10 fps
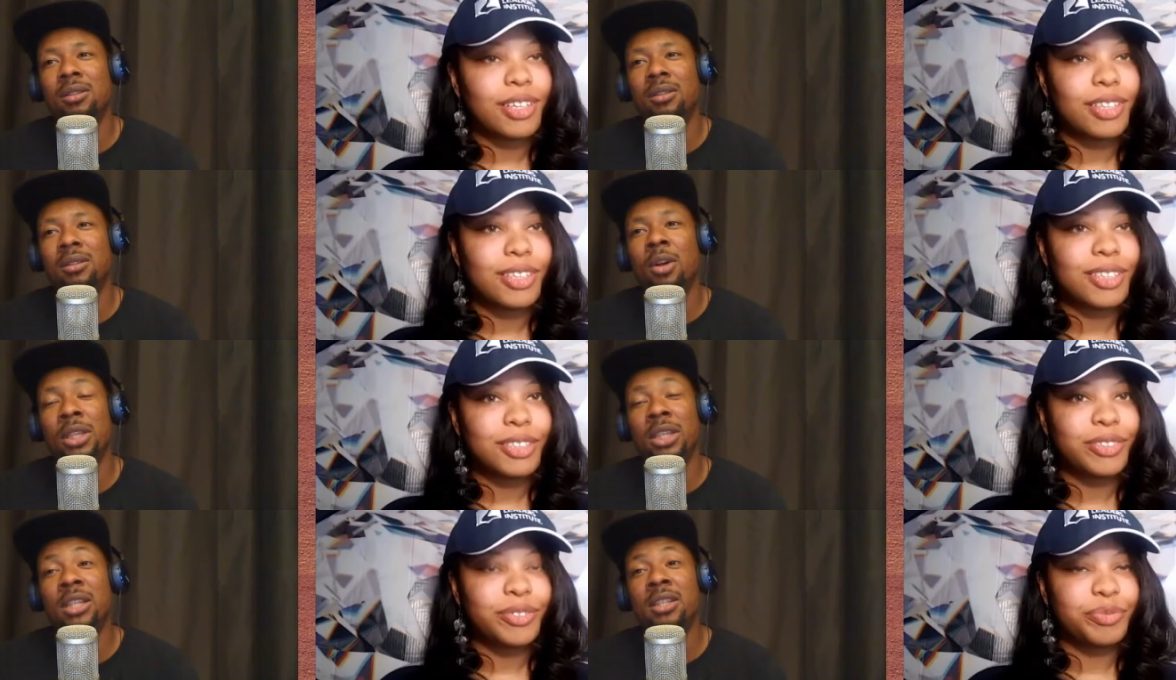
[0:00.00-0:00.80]
Speaker 1: you know,
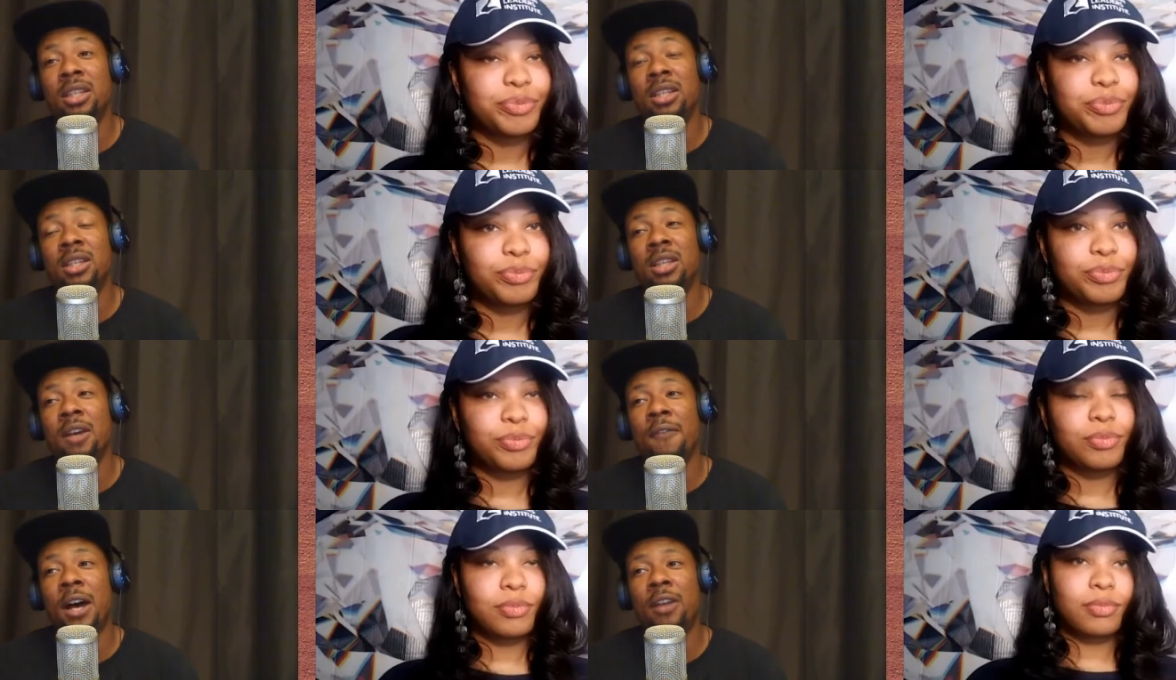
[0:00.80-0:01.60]
he is he is
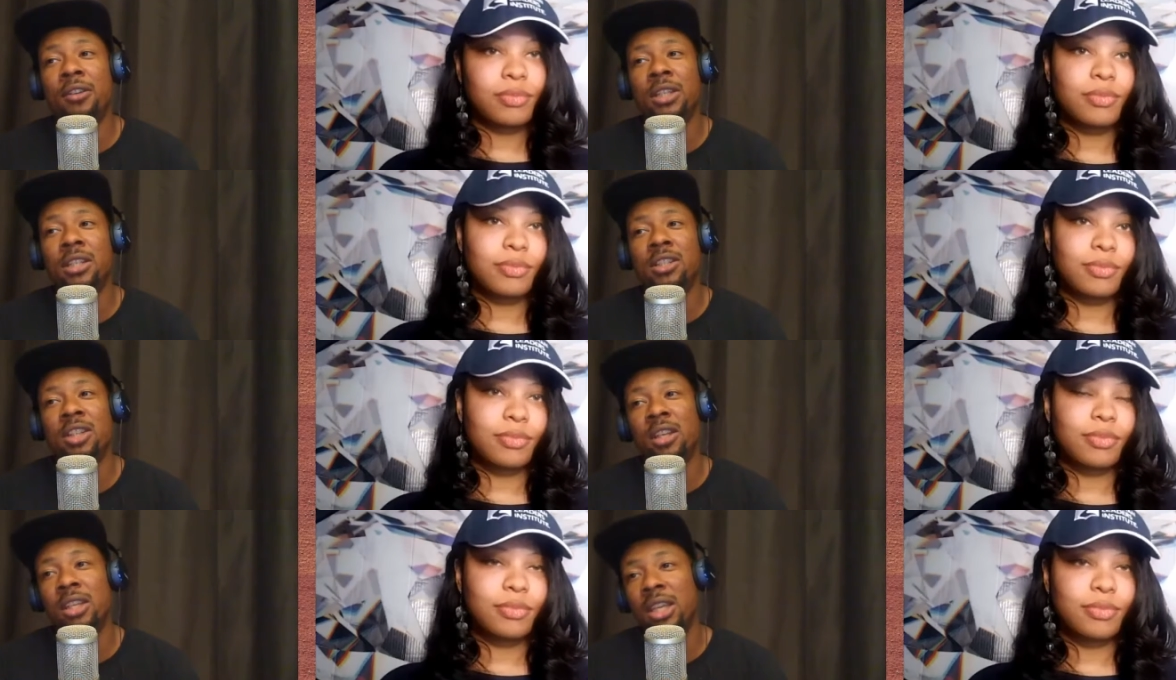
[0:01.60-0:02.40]
our father, he
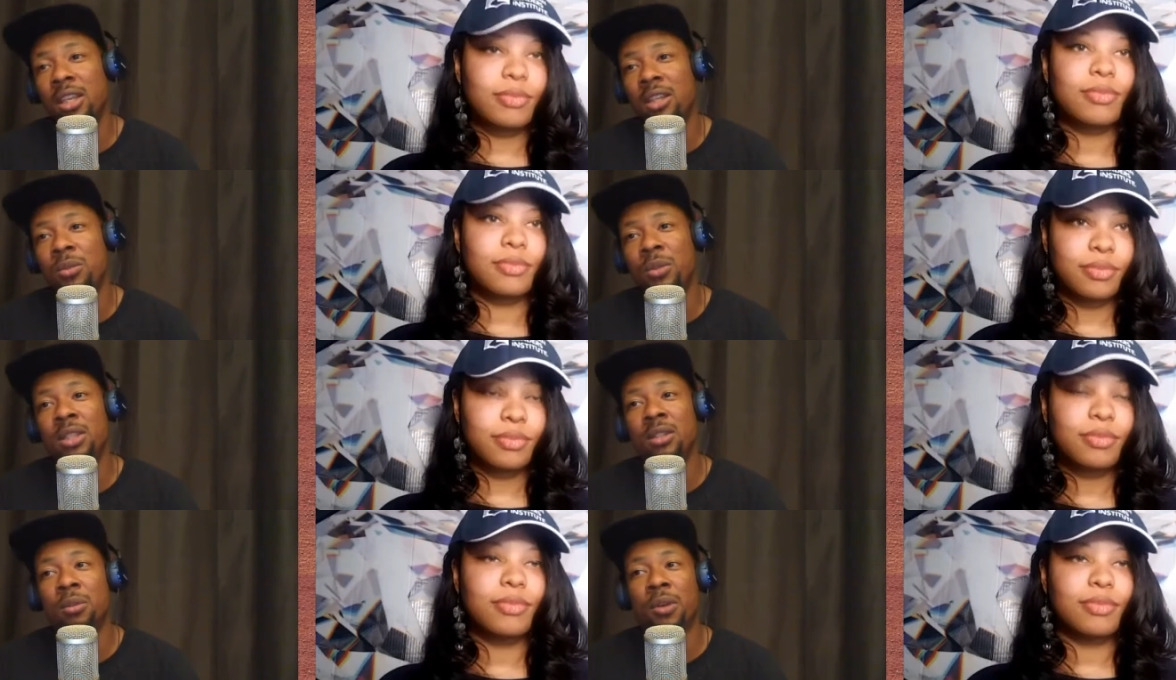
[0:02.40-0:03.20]
is our king. We
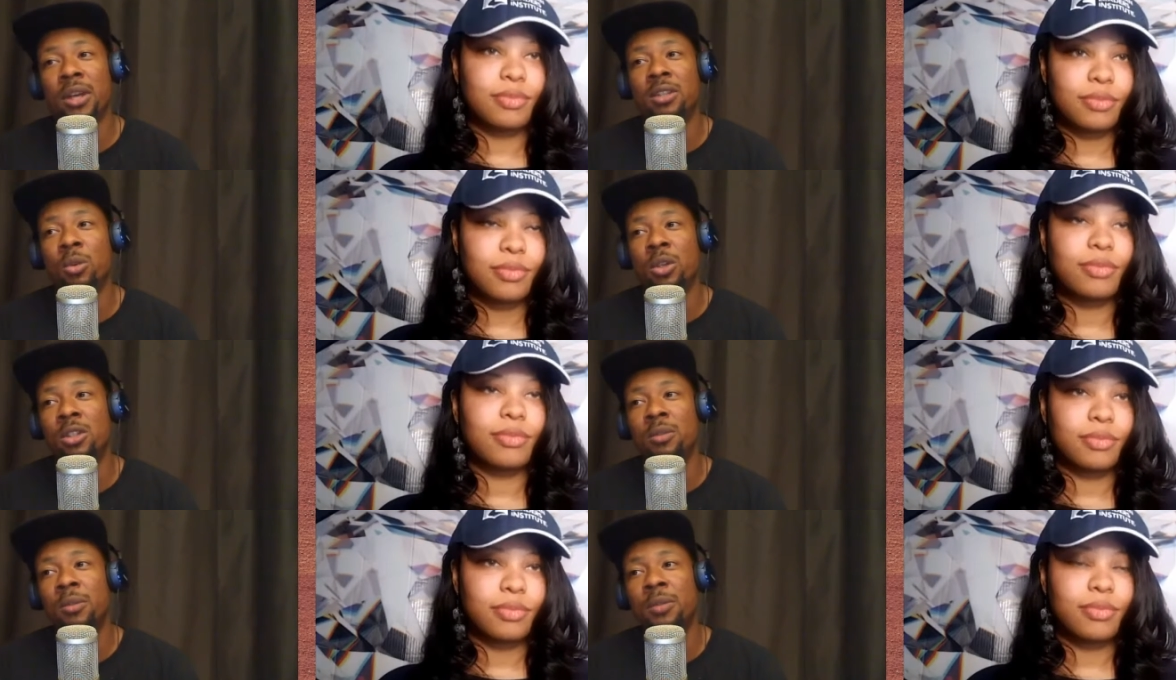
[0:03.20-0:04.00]
need to praise and
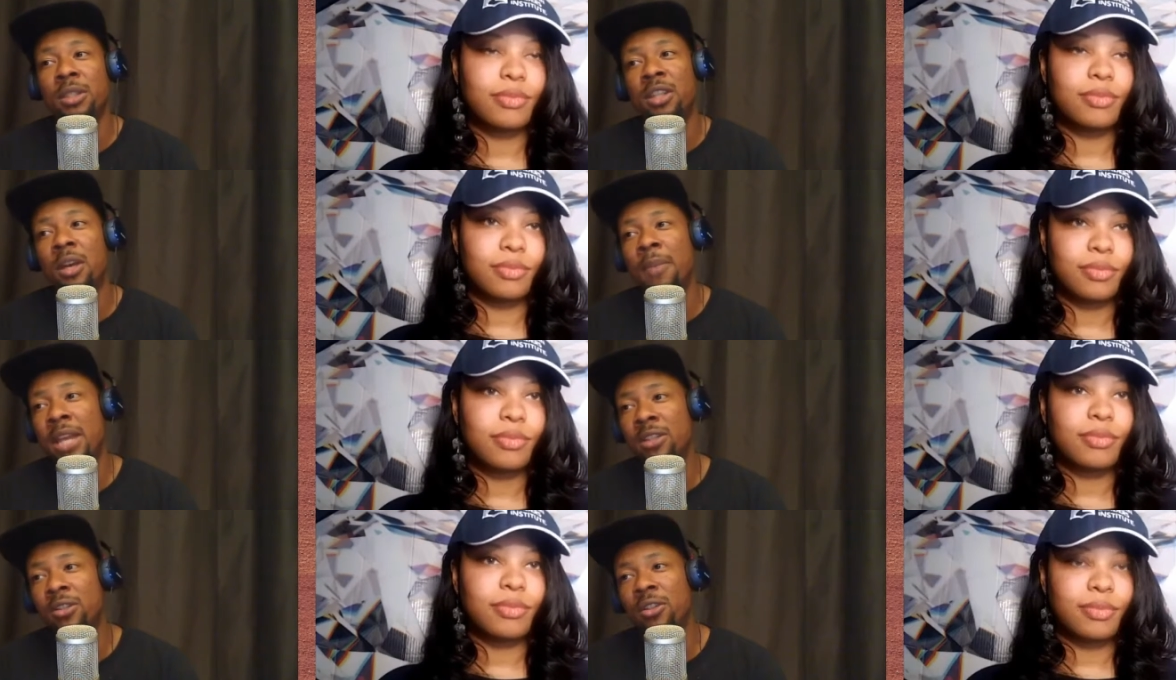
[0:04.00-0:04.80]
worship him. He's our
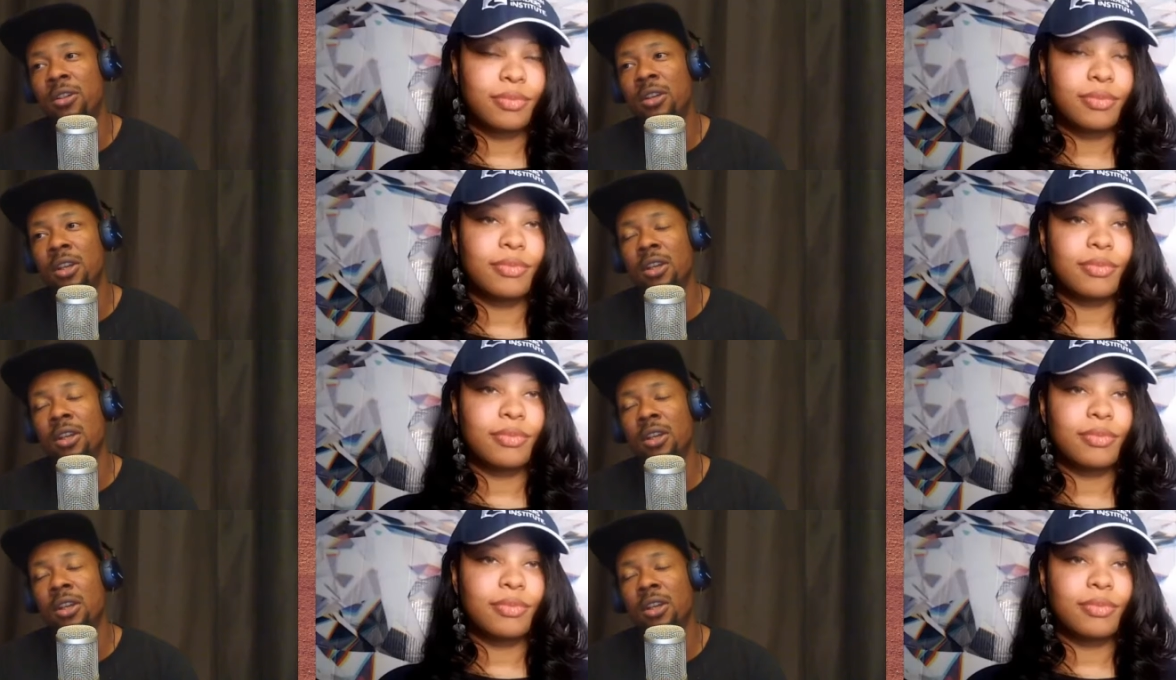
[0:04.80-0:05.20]
master.